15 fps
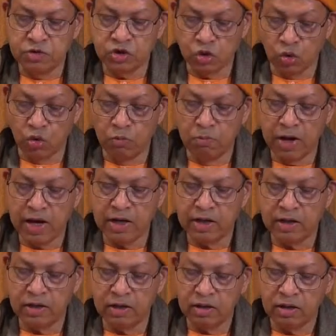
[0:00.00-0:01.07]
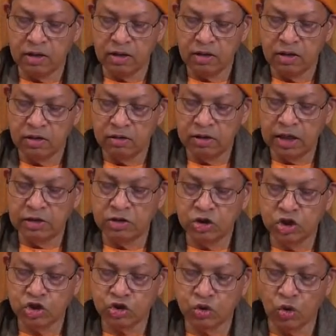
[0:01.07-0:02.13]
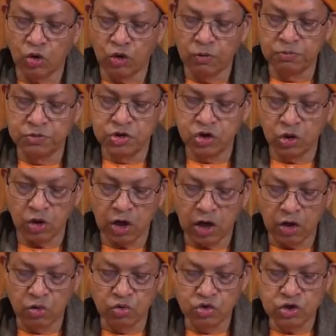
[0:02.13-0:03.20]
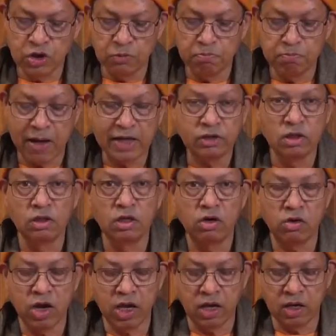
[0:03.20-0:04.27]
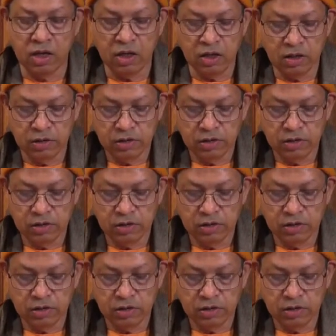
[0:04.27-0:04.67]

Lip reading: O man, death storms your house in battle array.